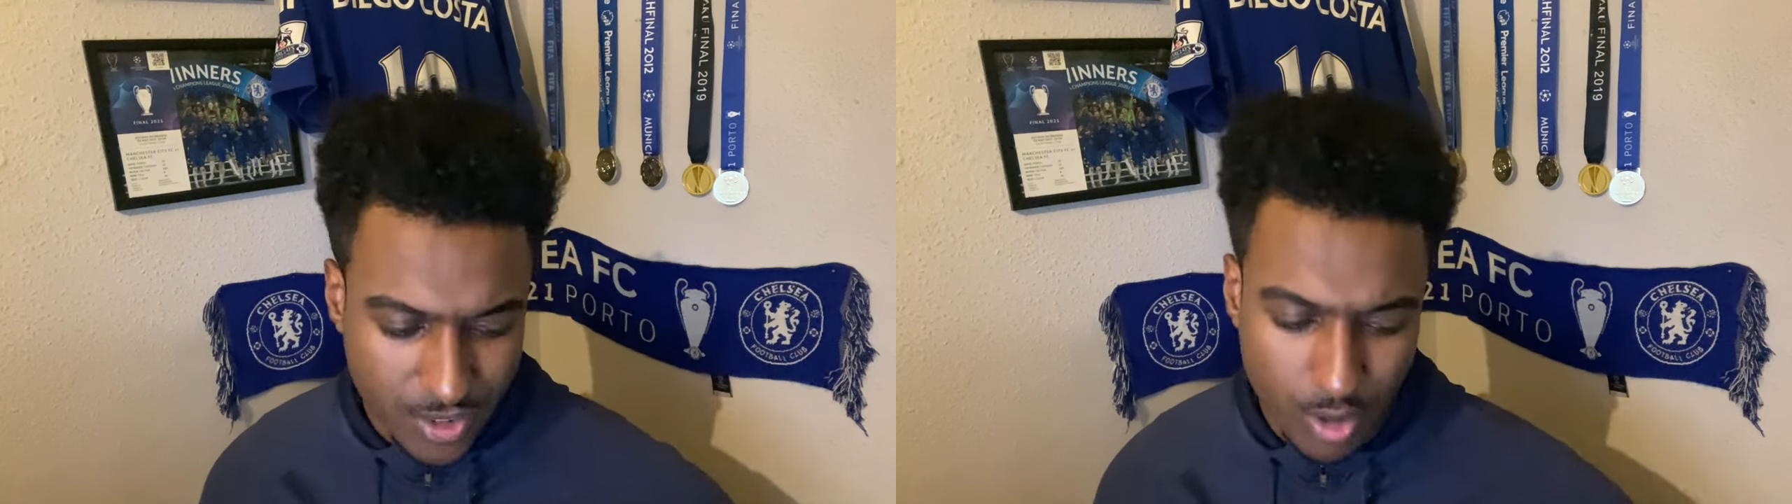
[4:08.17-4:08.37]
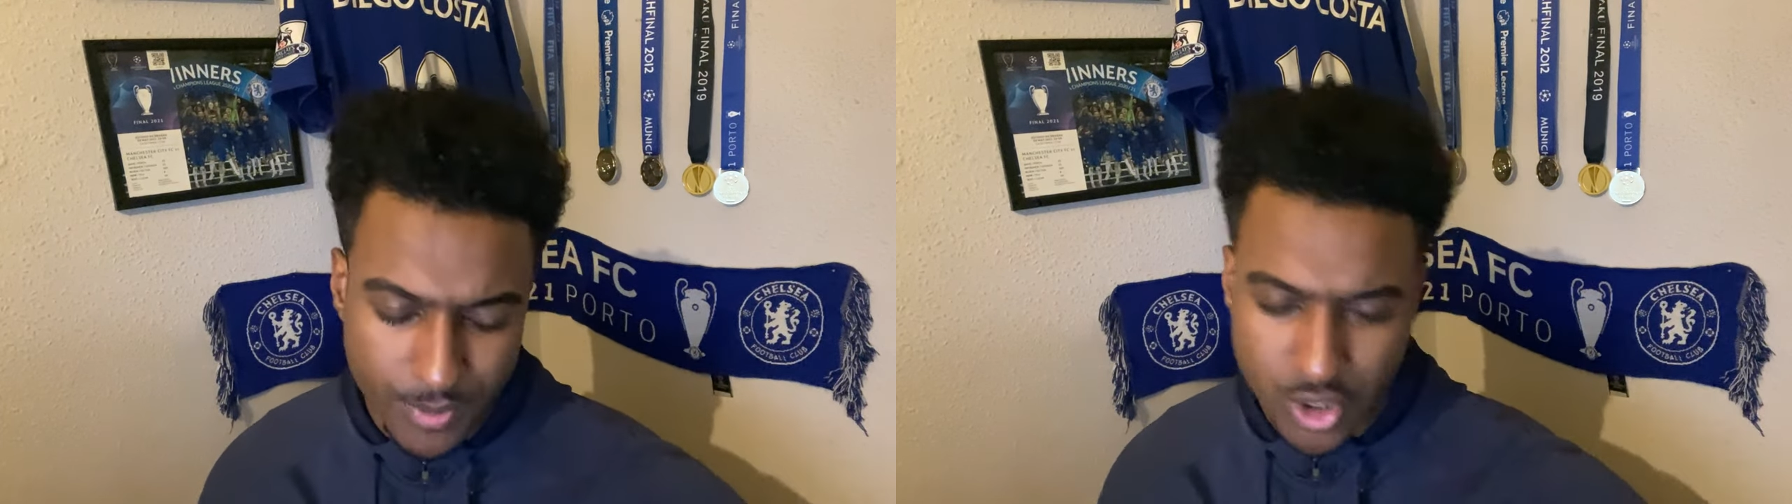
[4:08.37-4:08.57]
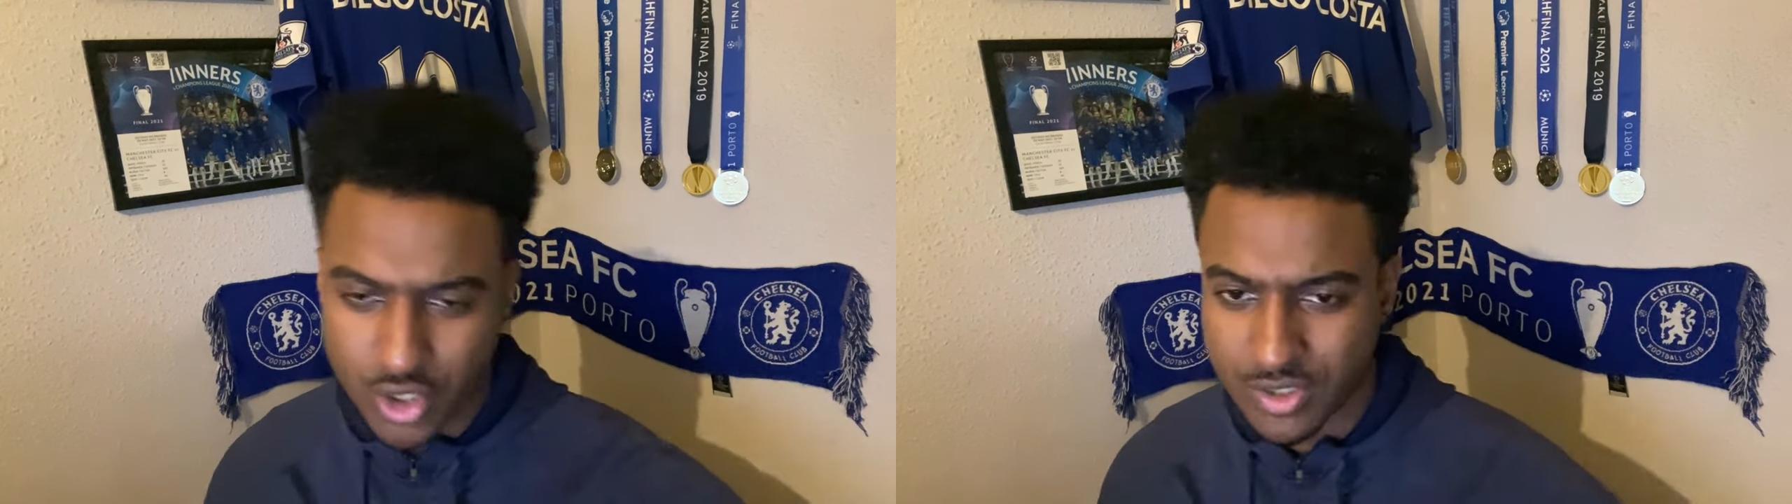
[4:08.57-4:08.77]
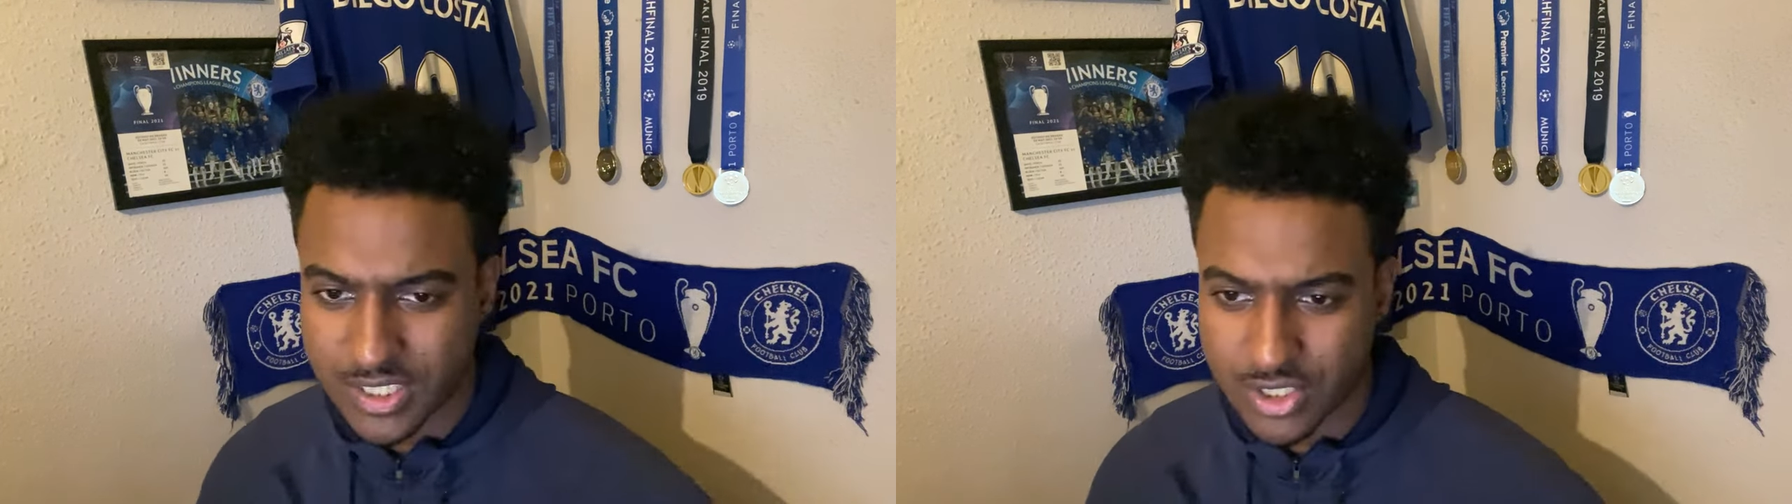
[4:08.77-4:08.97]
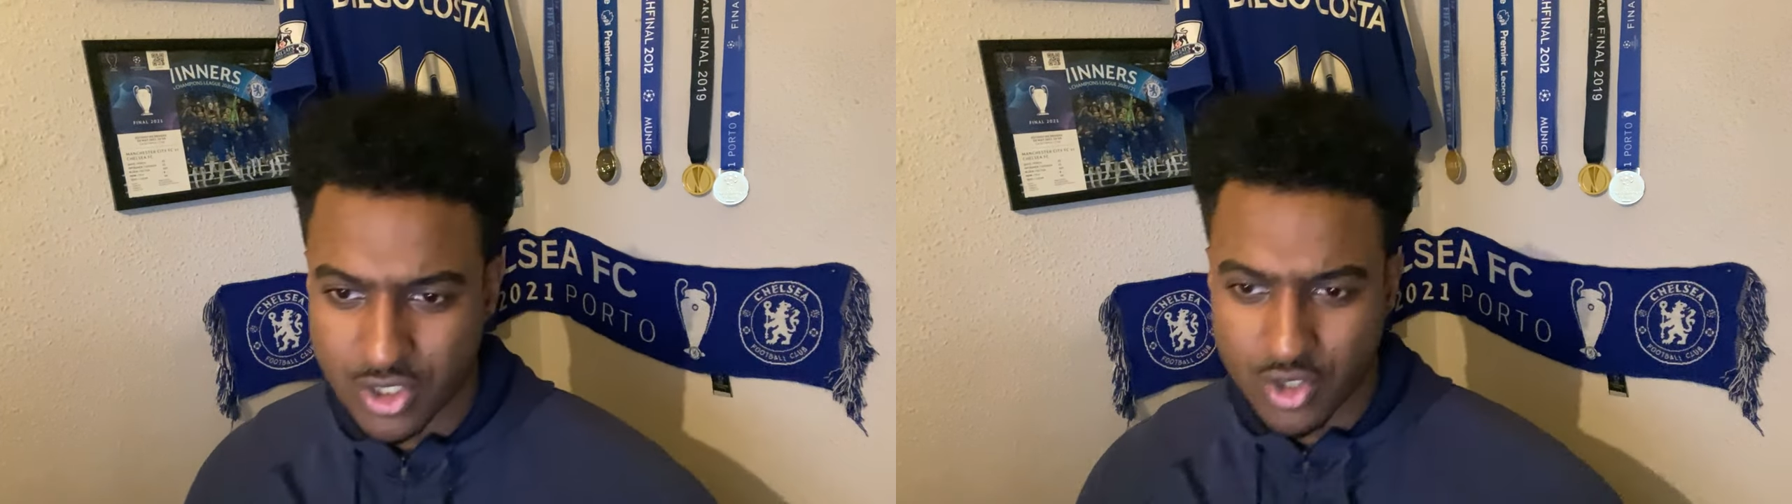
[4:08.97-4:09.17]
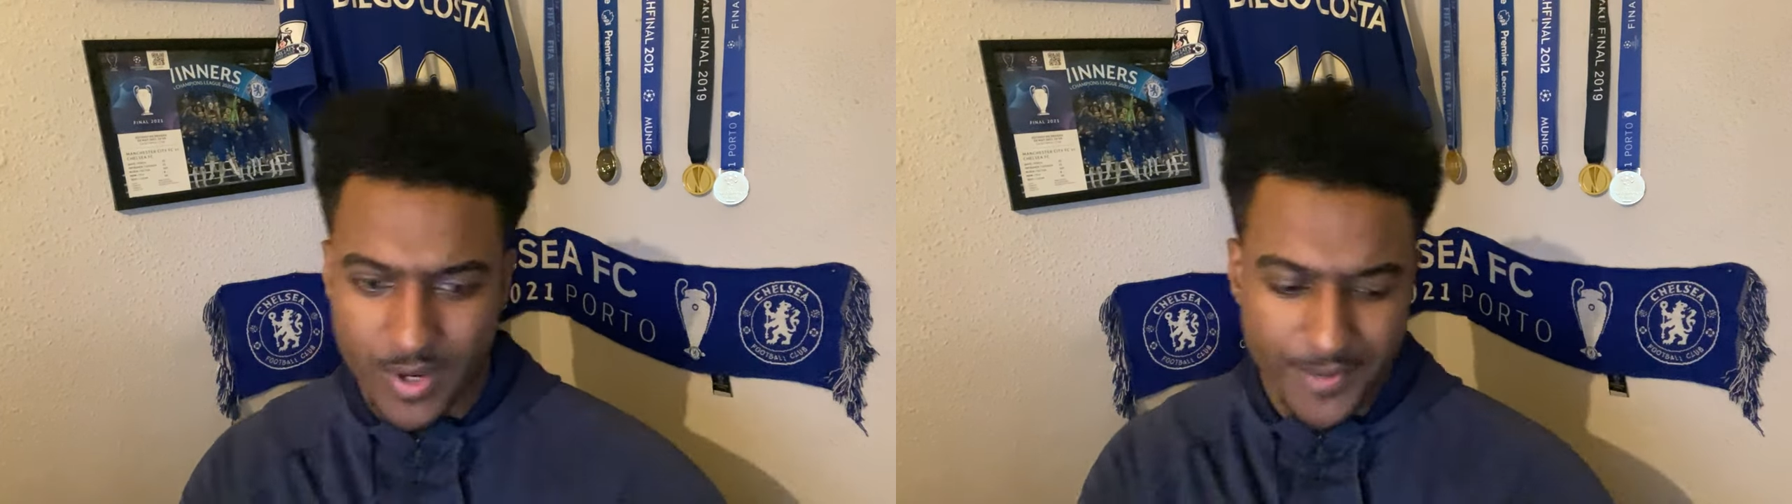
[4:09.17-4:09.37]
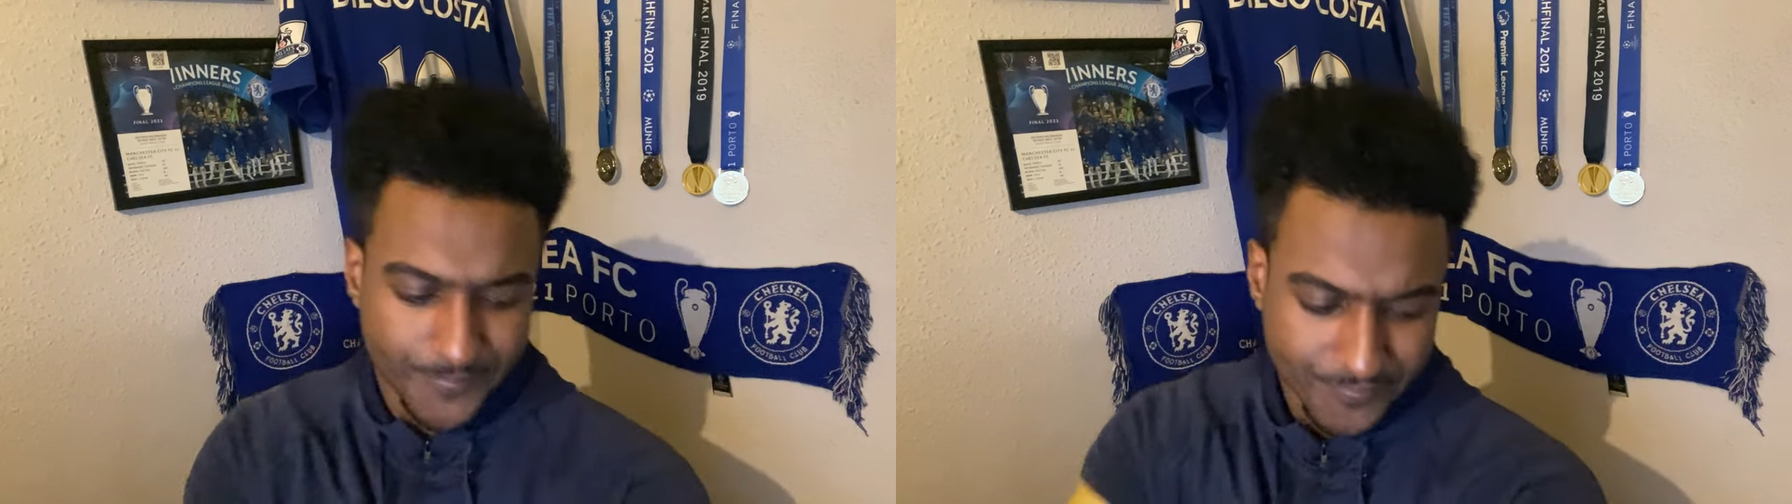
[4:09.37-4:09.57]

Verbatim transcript: the opportunity to do it.